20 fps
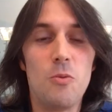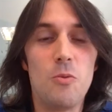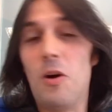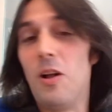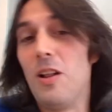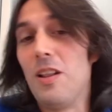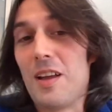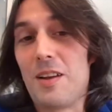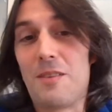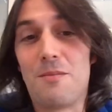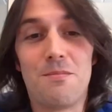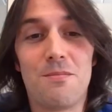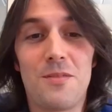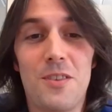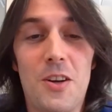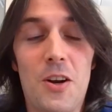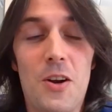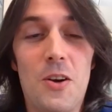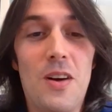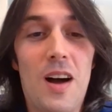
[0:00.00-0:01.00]
well
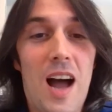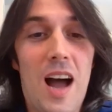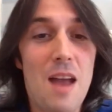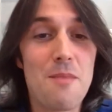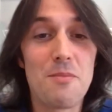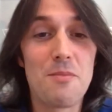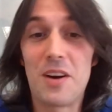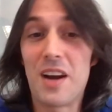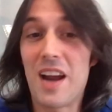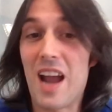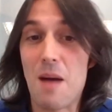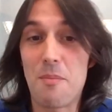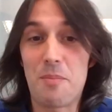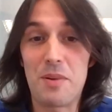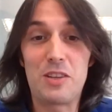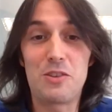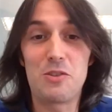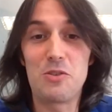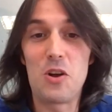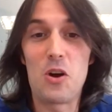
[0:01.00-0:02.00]
you know i'm very
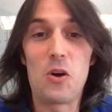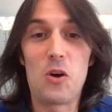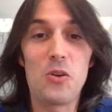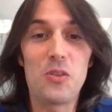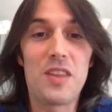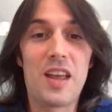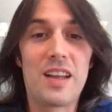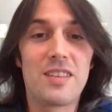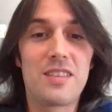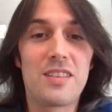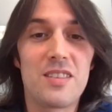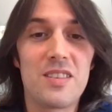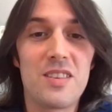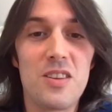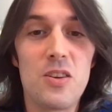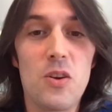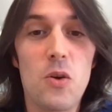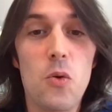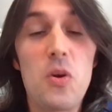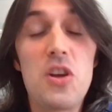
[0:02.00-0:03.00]
happy to know that
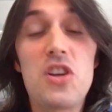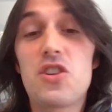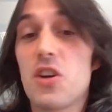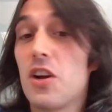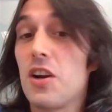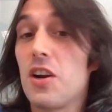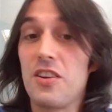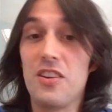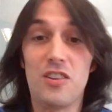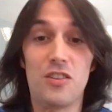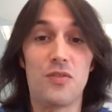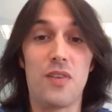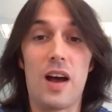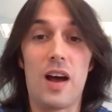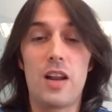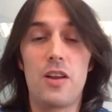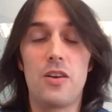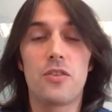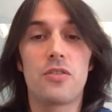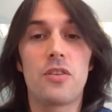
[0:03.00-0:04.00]
you know we share these
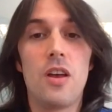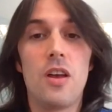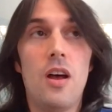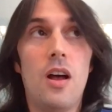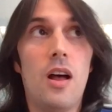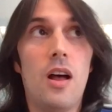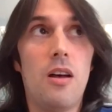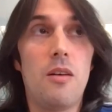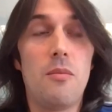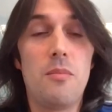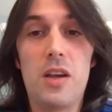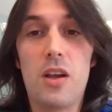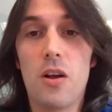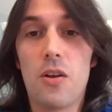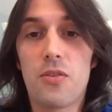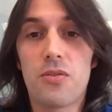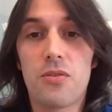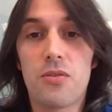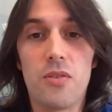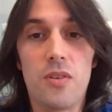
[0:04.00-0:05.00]
values uh,
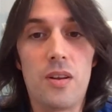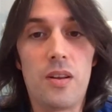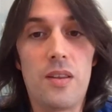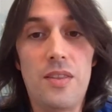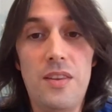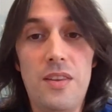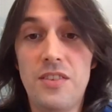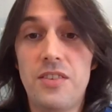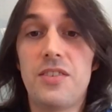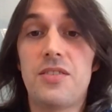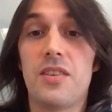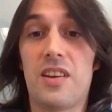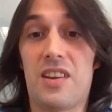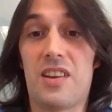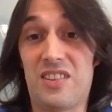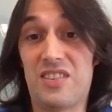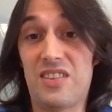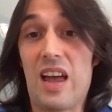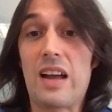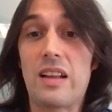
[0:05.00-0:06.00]
because uh, this is
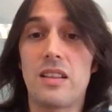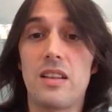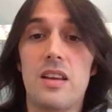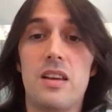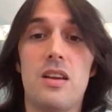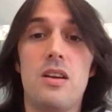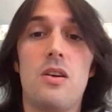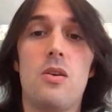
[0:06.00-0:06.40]
exactly